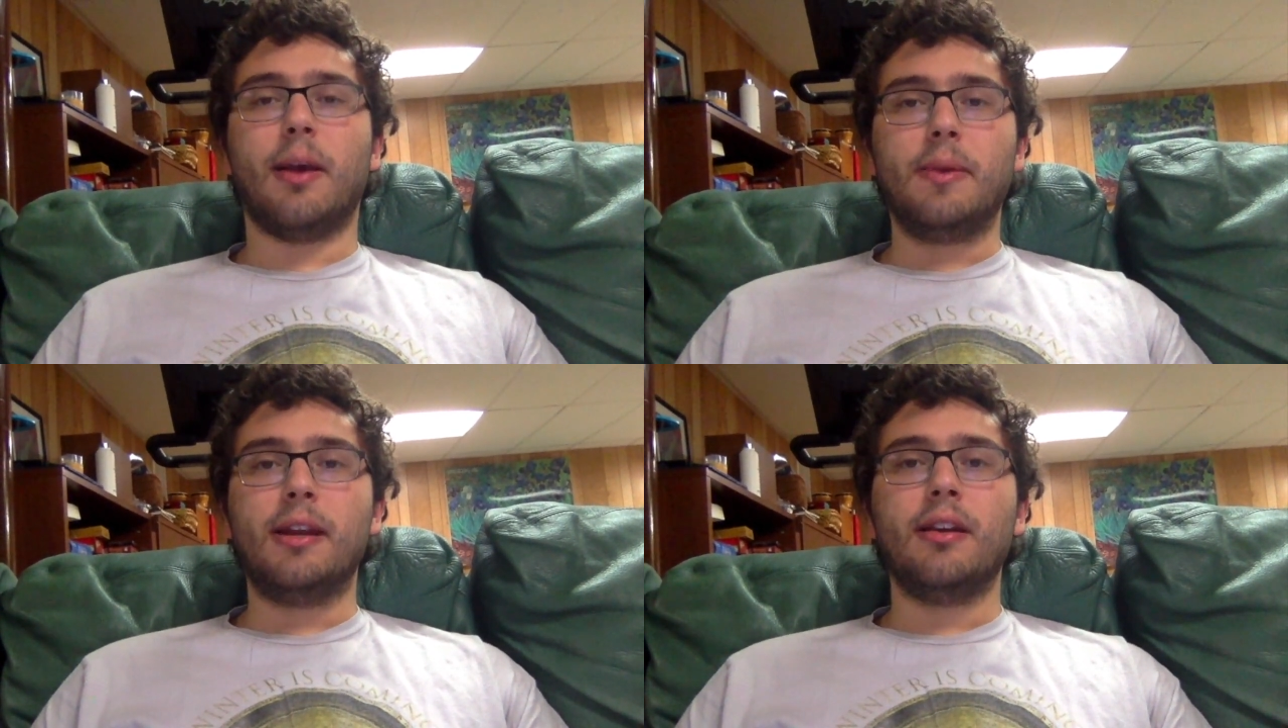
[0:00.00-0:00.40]

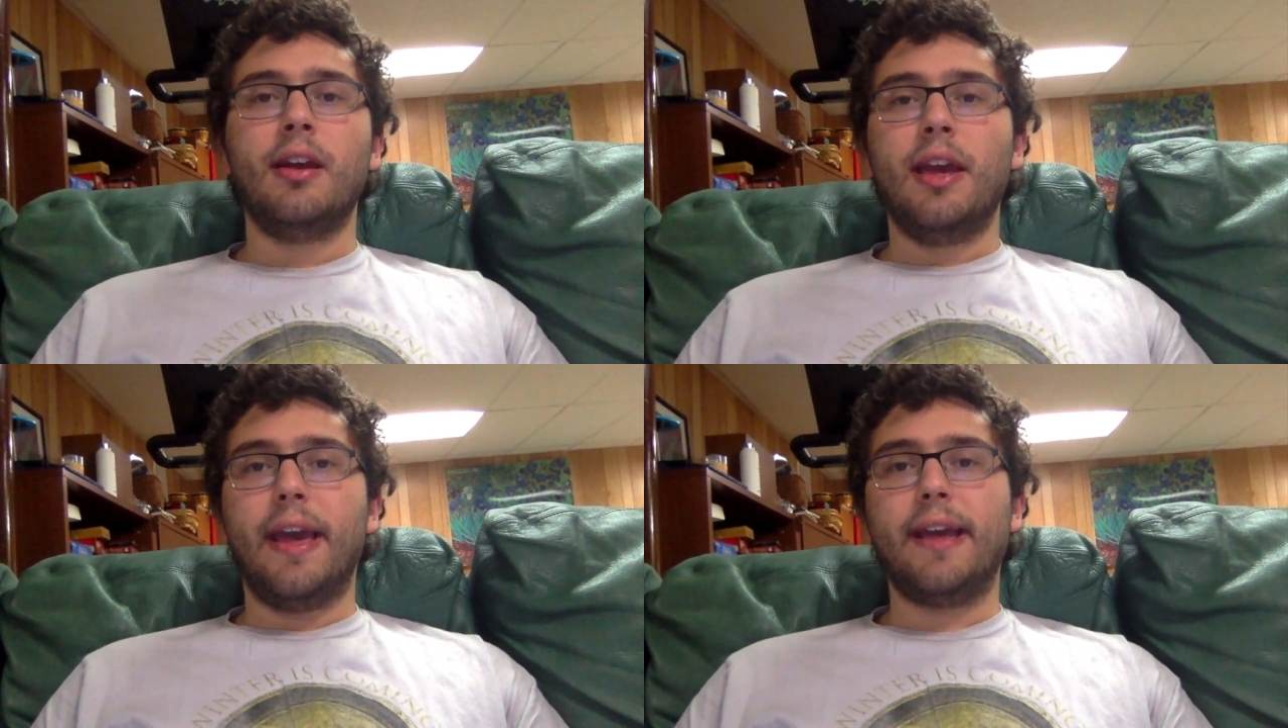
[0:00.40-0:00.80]
I mean,
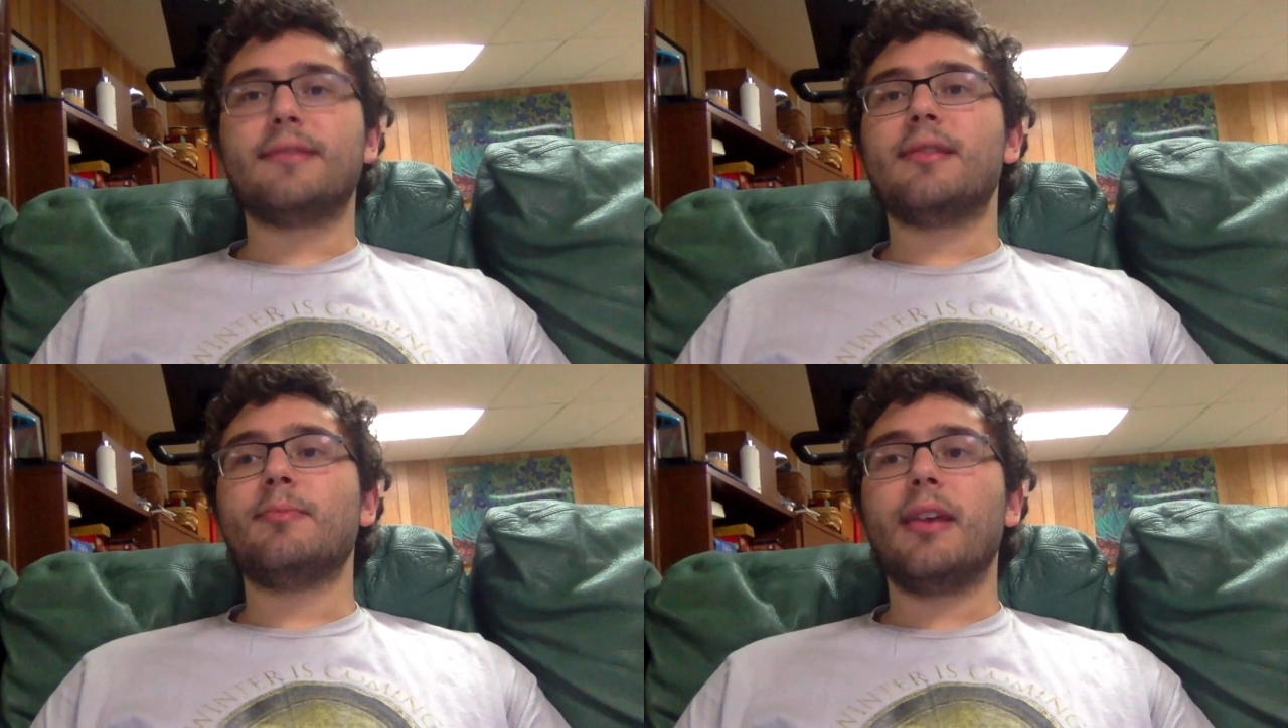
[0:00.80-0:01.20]

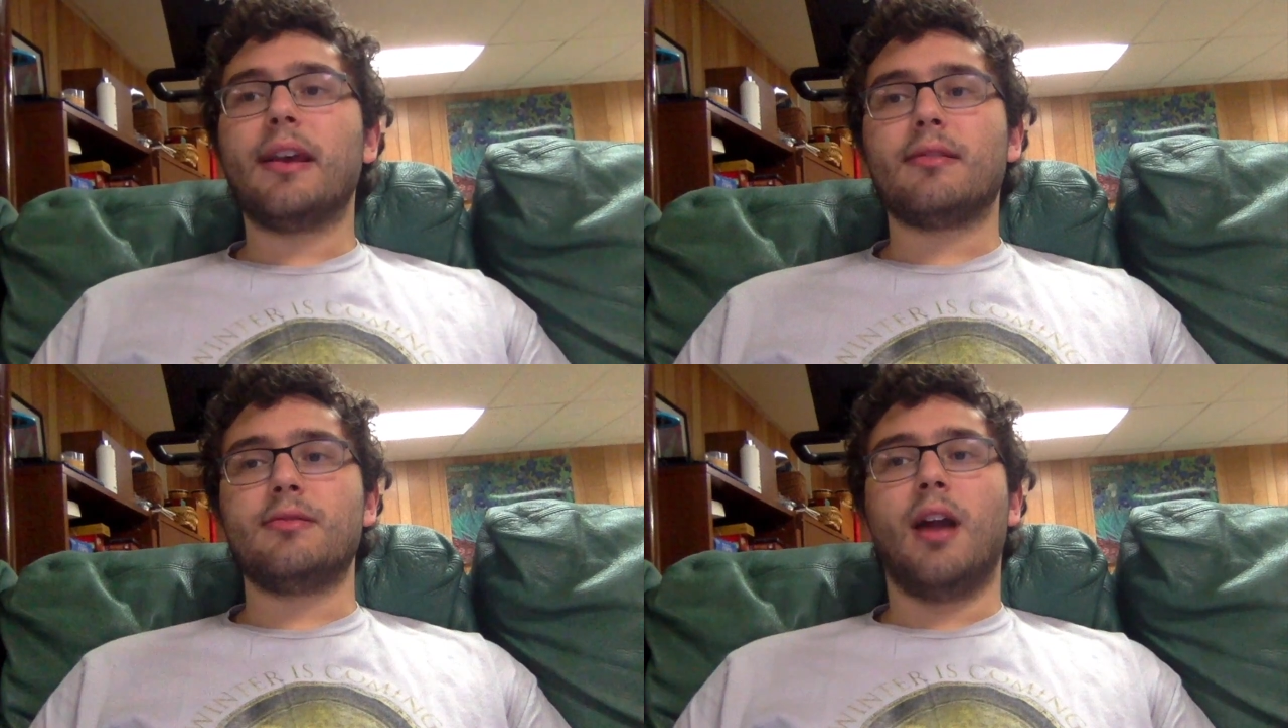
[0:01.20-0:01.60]
it seems
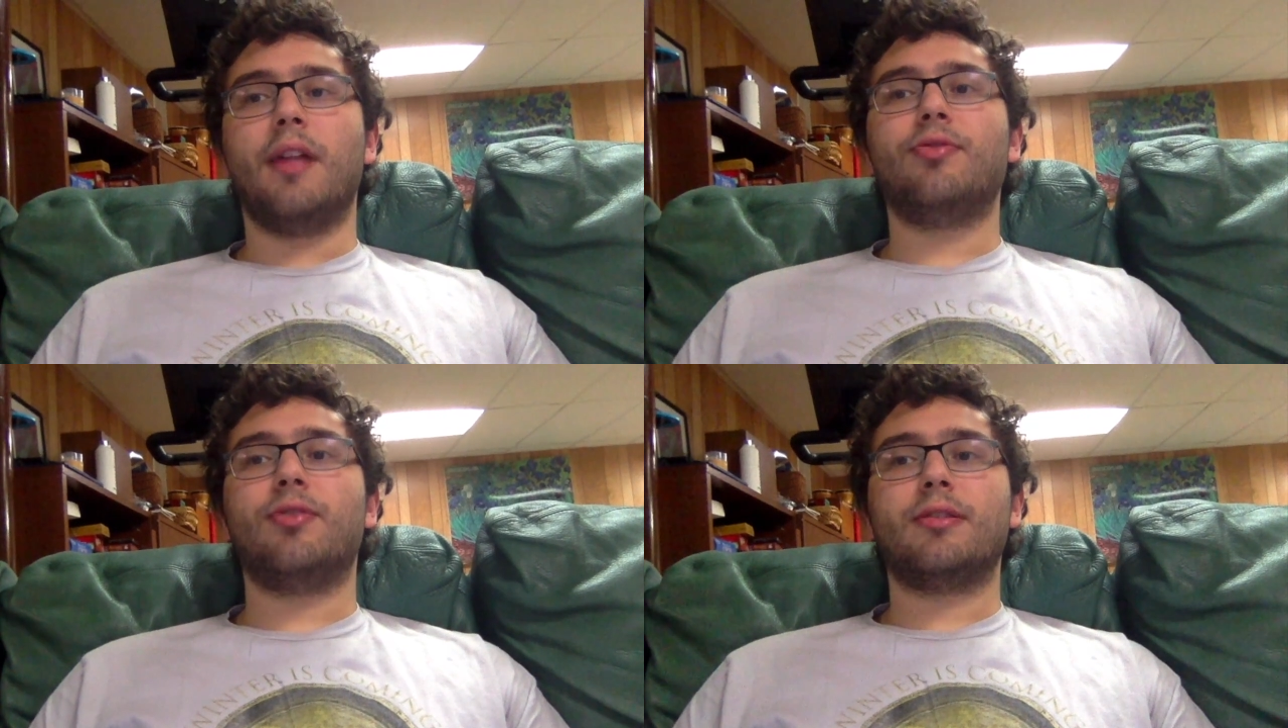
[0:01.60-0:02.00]
like it's
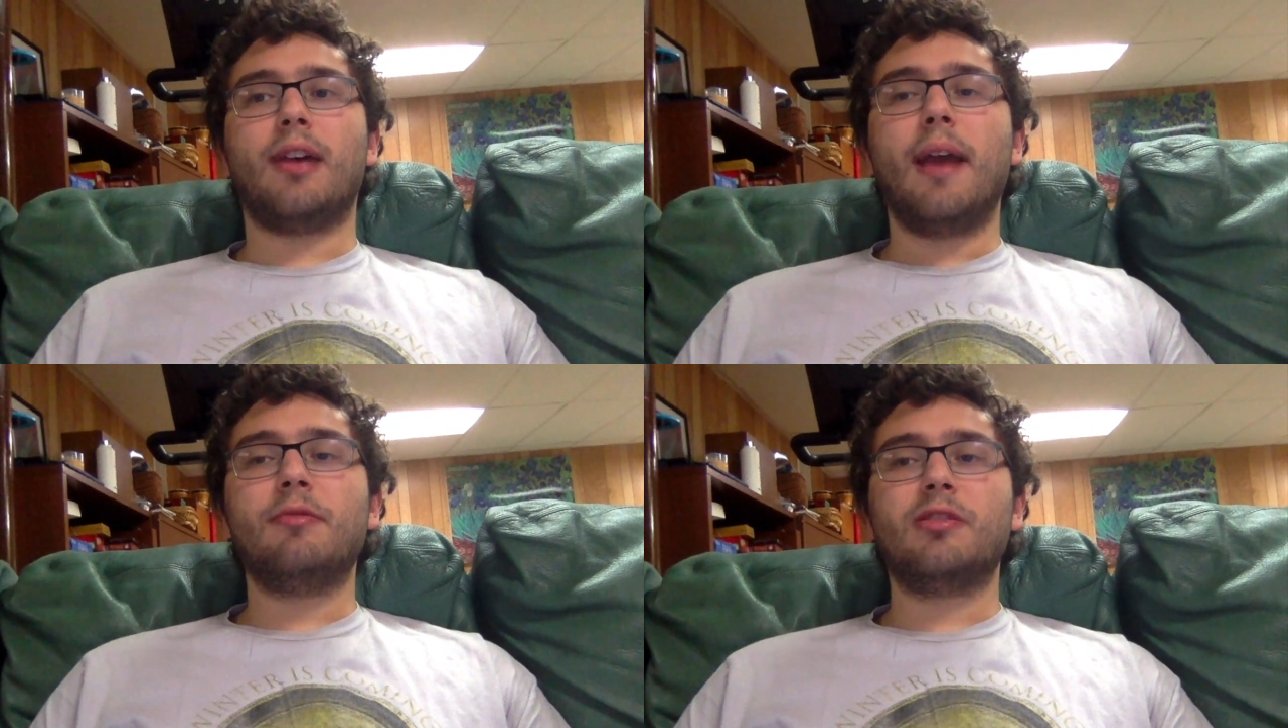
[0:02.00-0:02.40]
not the
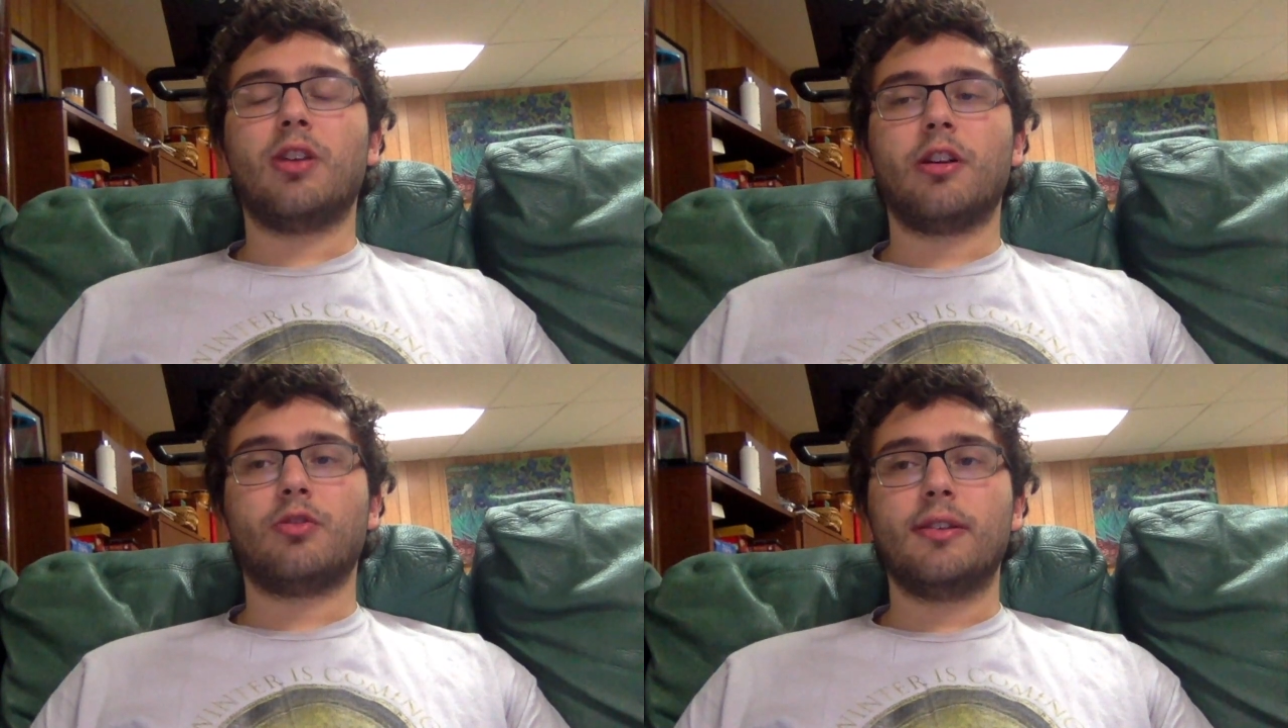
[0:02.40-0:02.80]
time to
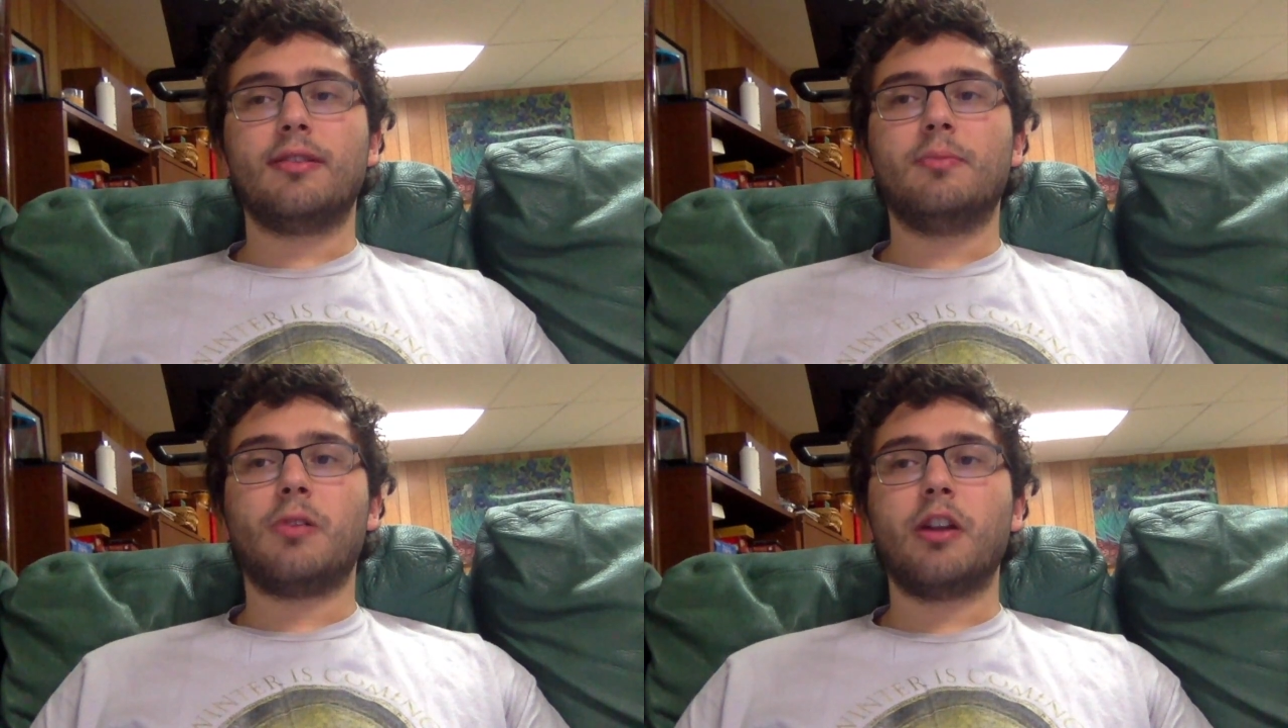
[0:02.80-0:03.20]
start a
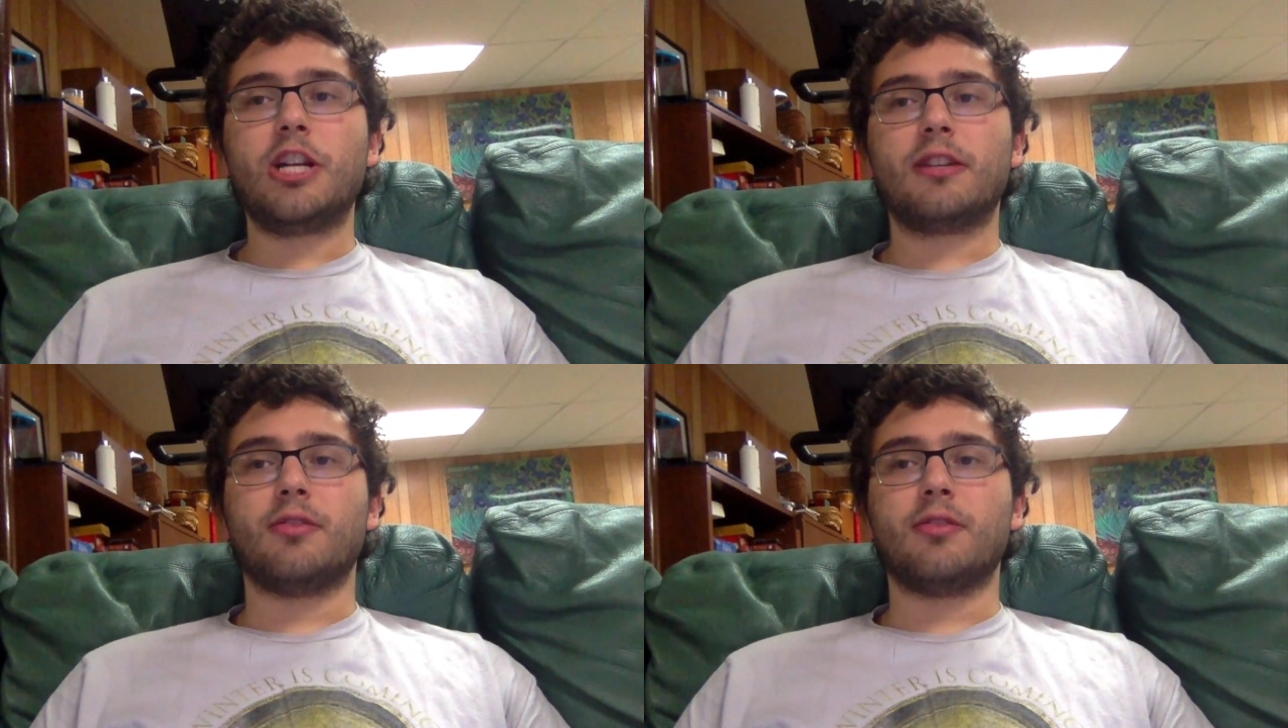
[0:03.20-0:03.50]
risky project.